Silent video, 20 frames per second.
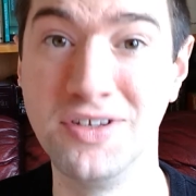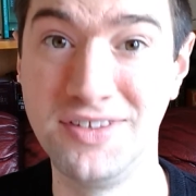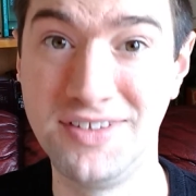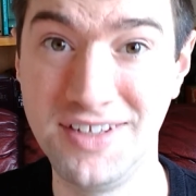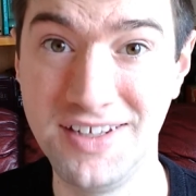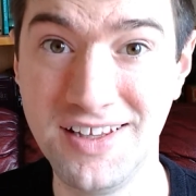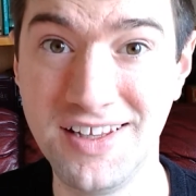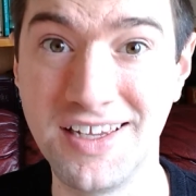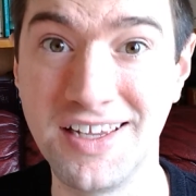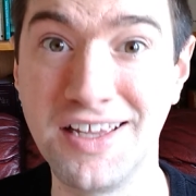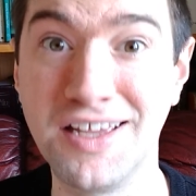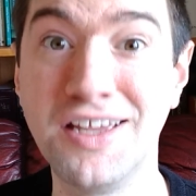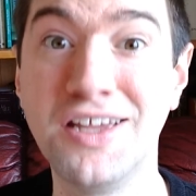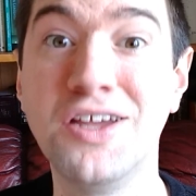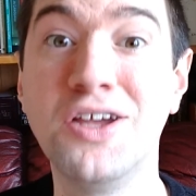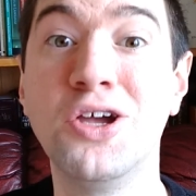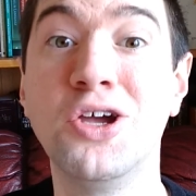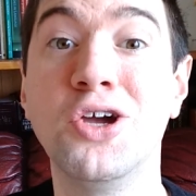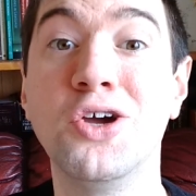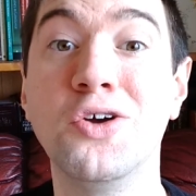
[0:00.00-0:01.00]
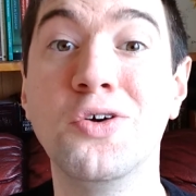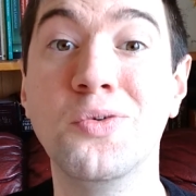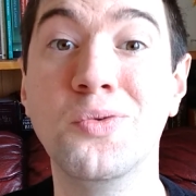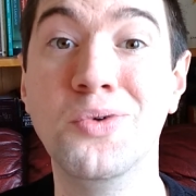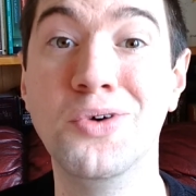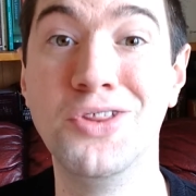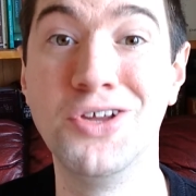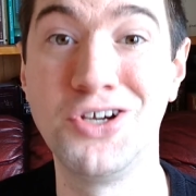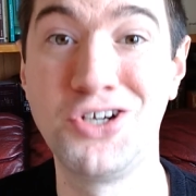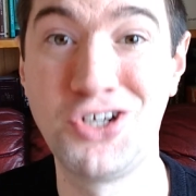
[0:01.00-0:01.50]
dealing
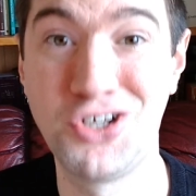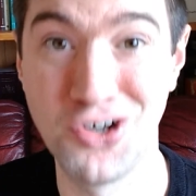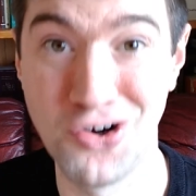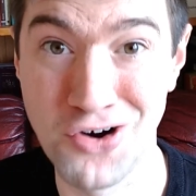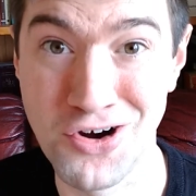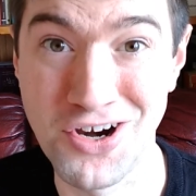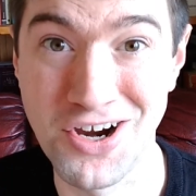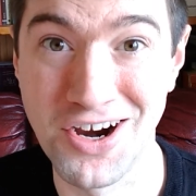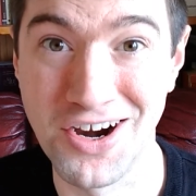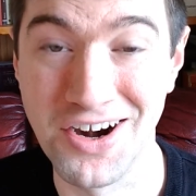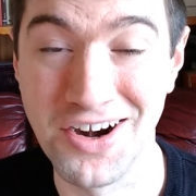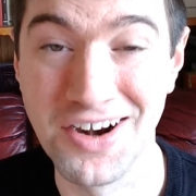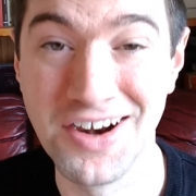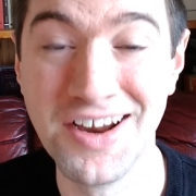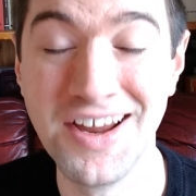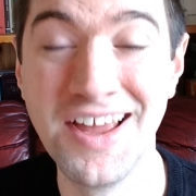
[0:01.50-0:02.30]
with a shocker.